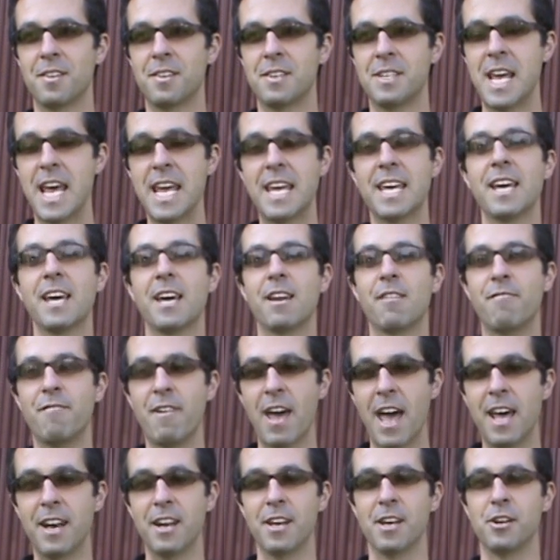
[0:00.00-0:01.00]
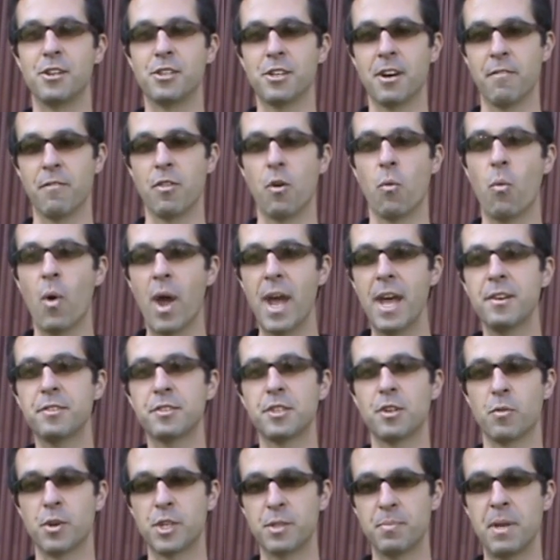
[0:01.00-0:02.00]
taking advantage of the ways
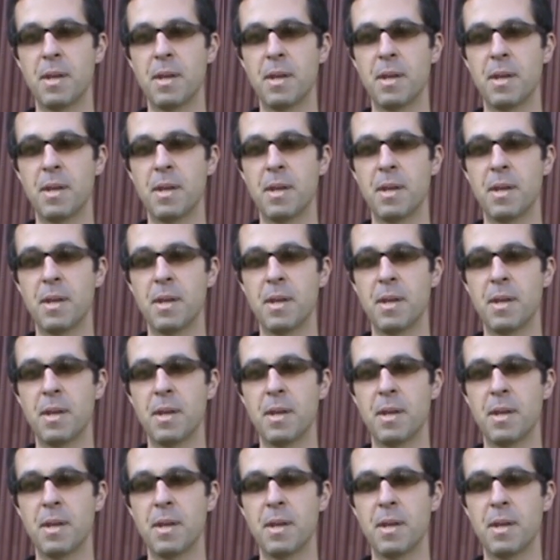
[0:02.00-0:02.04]
in which